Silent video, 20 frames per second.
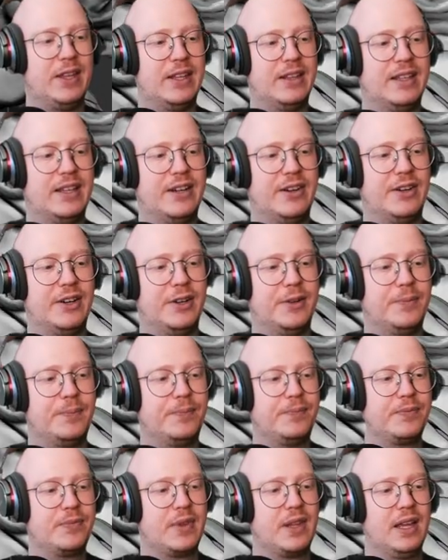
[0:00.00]
they're um,
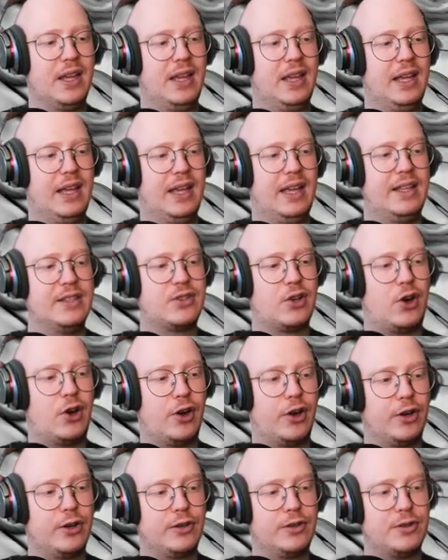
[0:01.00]
it's
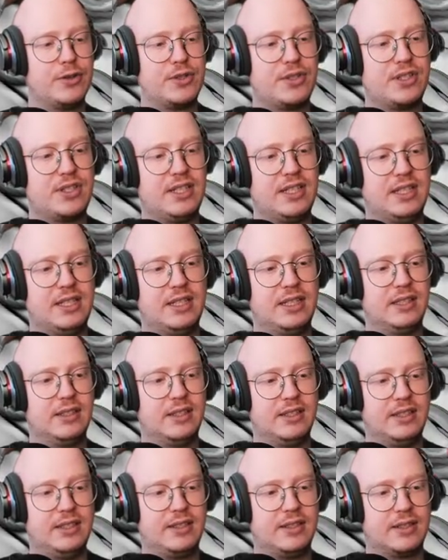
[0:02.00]
harder to see the
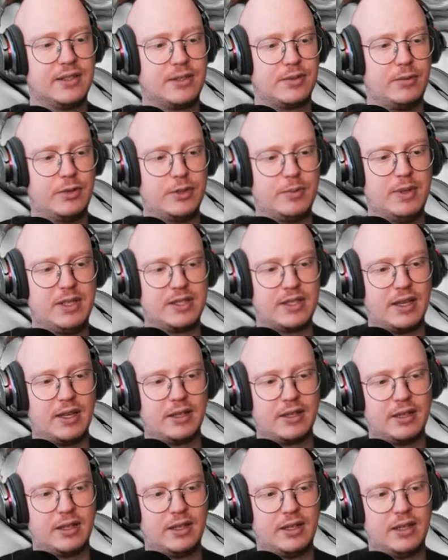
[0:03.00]
details, which means that
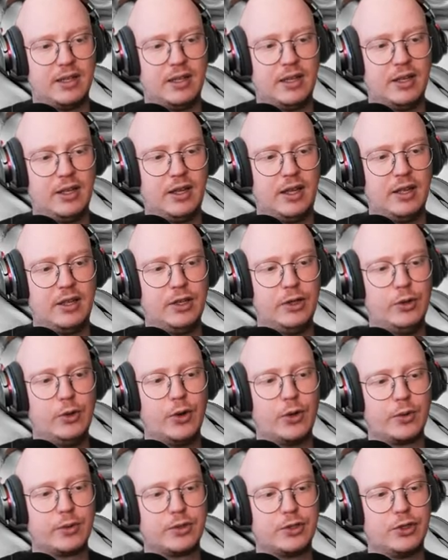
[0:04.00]
you're
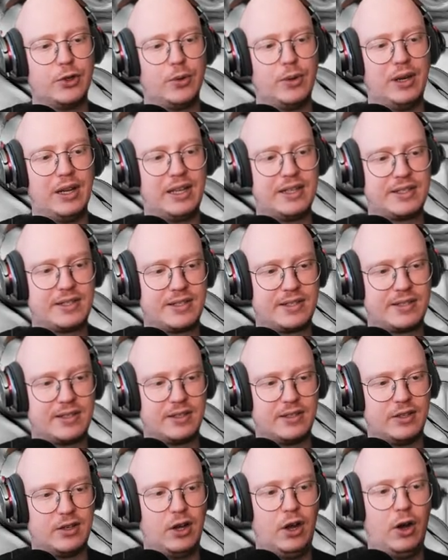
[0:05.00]
going to go less
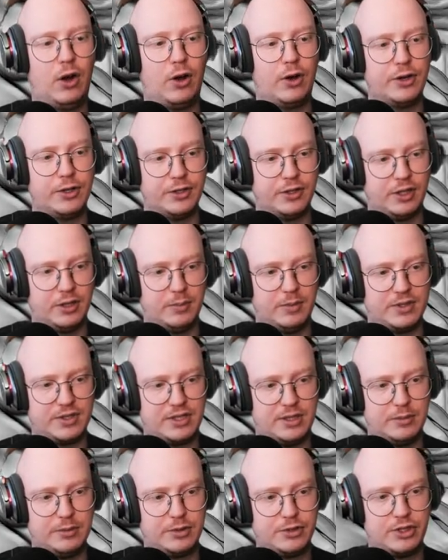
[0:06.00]
hard on them in
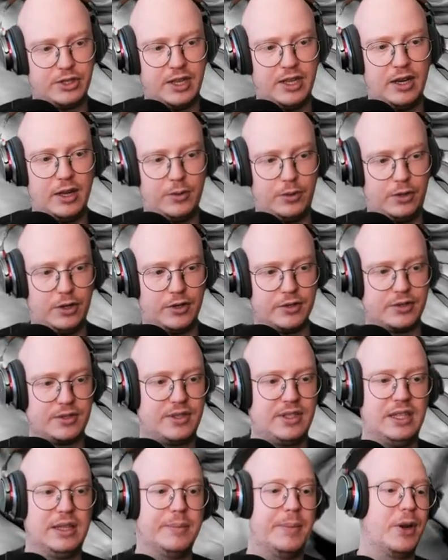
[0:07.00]
ZBrush, and now you can't
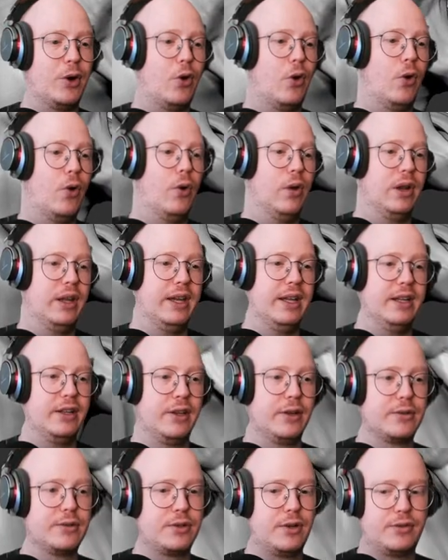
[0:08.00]
see them at all in the
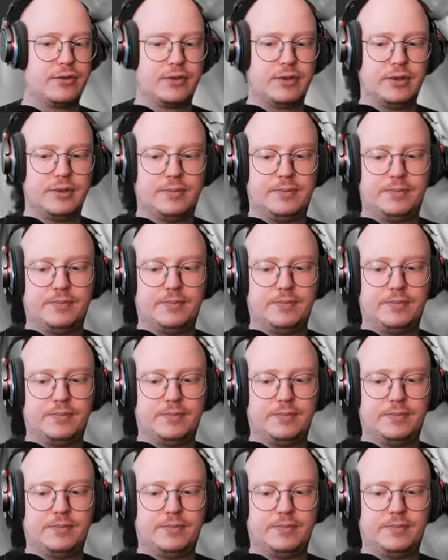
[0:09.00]
other software.